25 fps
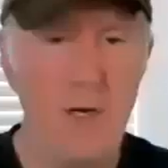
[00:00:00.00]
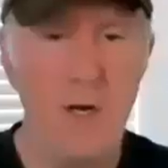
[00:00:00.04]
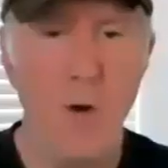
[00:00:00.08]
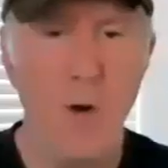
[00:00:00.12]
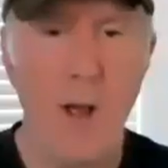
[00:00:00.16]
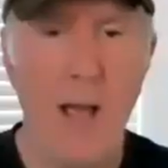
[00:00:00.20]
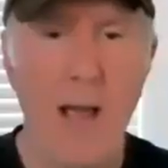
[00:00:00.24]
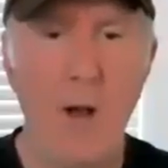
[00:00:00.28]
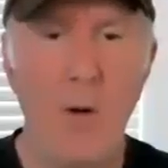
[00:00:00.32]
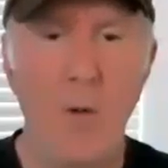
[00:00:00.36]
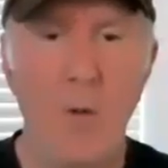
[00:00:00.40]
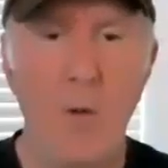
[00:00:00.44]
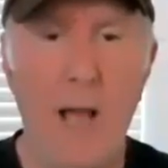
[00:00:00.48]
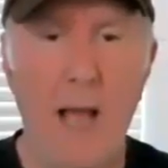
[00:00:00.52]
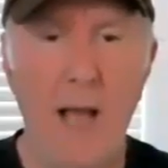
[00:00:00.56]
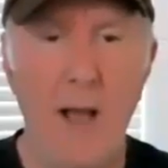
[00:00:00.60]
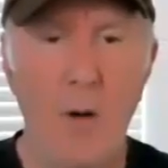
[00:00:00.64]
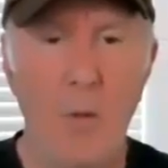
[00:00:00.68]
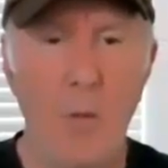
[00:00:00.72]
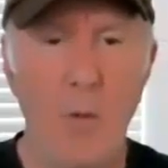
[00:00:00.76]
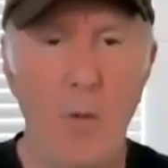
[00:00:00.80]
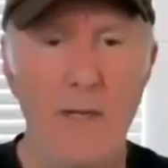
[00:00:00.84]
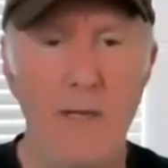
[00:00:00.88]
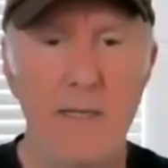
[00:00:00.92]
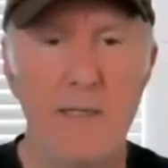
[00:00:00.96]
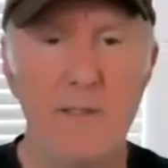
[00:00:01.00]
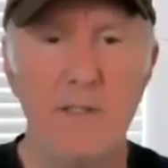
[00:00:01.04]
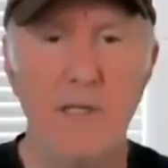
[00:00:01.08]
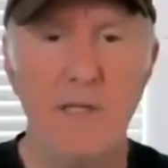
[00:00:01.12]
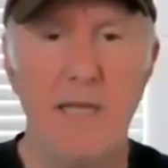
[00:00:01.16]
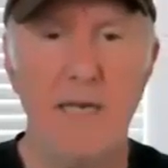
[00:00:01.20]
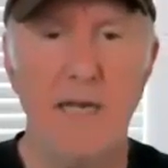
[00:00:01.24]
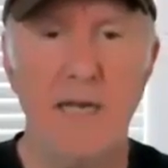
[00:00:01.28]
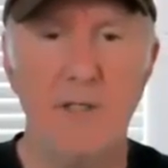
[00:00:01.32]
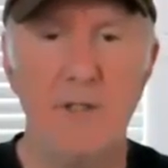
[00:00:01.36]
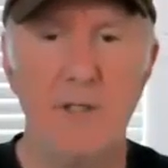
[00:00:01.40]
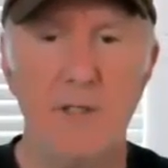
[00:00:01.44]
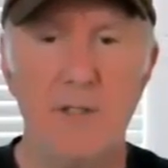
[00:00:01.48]
to know what his
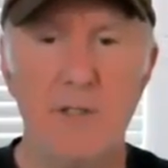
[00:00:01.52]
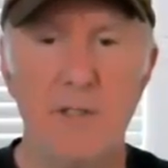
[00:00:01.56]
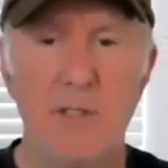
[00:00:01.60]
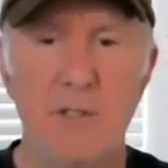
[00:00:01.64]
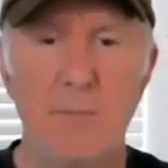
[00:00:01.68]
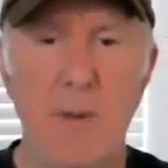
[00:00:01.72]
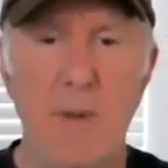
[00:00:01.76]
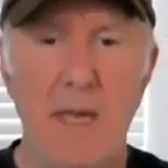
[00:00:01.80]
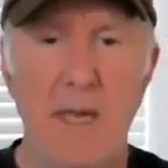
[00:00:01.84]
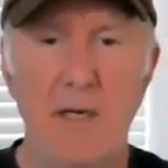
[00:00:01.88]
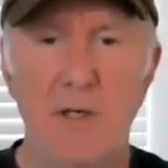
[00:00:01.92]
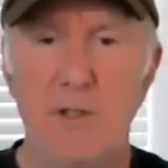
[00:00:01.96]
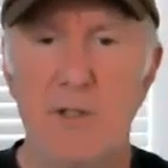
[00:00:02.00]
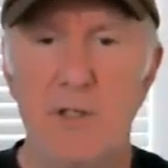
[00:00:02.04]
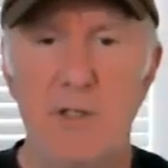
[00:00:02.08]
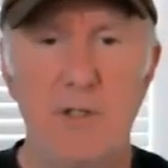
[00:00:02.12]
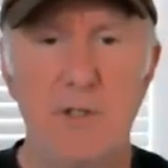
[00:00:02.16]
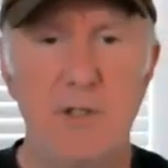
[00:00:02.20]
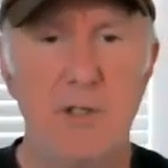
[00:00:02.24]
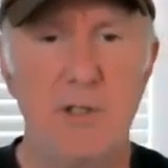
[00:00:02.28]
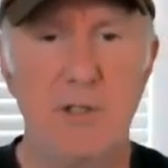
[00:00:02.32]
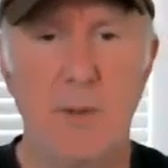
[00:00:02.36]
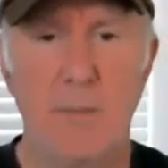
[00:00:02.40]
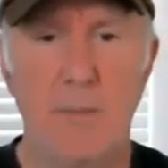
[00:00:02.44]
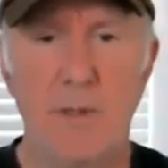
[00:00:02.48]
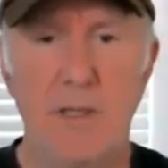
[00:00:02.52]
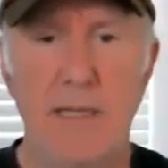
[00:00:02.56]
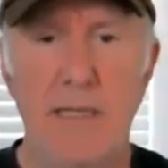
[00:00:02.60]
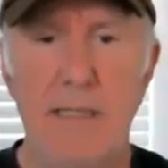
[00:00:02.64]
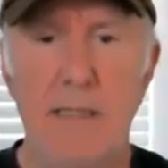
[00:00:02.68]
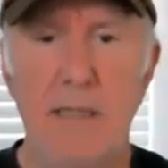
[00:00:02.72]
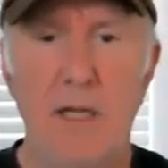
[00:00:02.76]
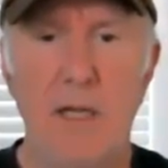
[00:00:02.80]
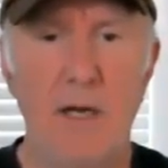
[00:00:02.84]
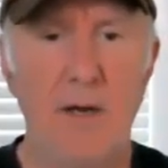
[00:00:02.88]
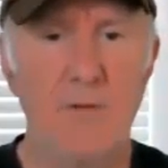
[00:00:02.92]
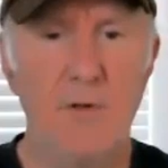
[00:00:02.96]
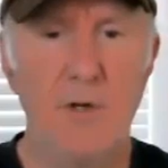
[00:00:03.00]
connection to Spanish is? Just something he
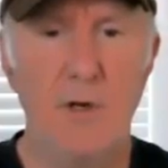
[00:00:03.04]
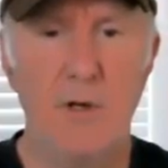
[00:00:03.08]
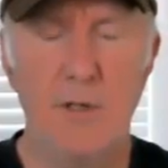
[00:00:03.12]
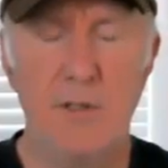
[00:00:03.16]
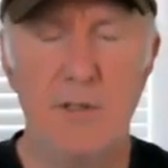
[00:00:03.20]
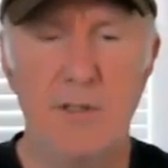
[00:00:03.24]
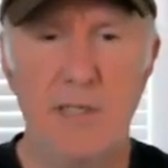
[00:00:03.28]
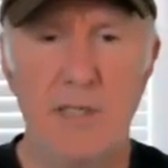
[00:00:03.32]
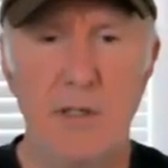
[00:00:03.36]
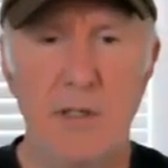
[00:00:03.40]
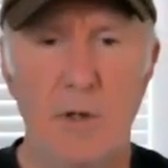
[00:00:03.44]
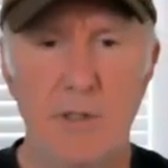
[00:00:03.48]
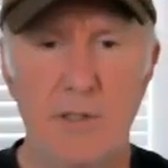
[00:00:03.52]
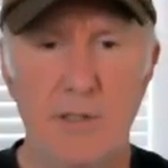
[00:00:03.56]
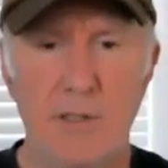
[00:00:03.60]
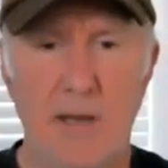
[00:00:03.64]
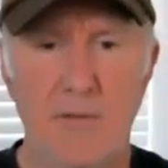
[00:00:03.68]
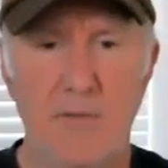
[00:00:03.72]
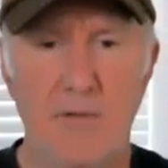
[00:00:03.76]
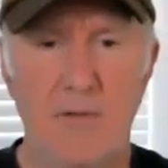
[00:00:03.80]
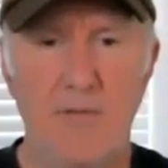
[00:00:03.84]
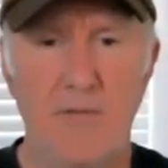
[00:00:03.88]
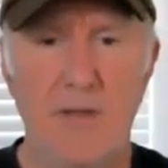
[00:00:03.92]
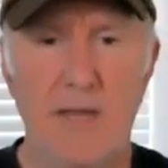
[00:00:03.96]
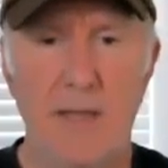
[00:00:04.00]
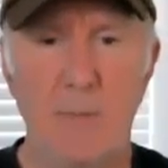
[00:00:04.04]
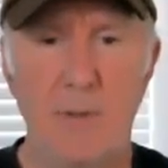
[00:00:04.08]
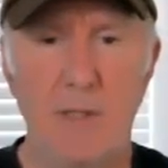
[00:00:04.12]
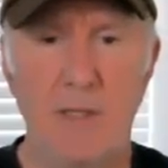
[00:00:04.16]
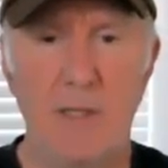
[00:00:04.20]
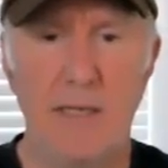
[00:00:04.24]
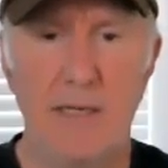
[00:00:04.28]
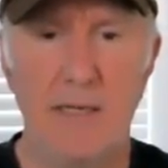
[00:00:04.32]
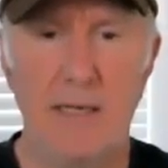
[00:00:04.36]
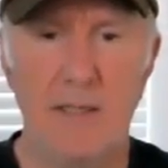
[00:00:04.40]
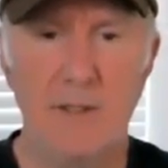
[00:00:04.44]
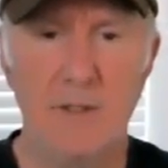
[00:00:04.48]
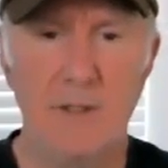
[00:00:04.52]
loved, or does he also have a family
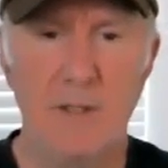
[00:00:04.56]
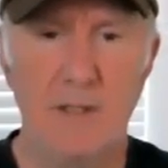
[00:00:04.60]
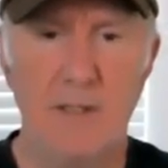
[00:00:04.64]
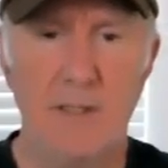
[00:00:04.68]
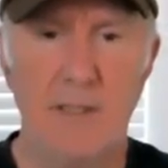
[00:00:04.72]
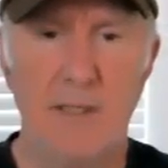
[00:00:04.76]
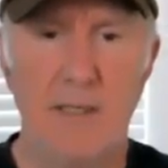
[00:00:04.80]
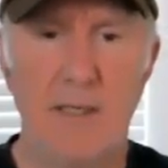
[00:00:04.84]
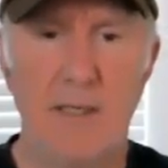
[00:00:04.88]
connection?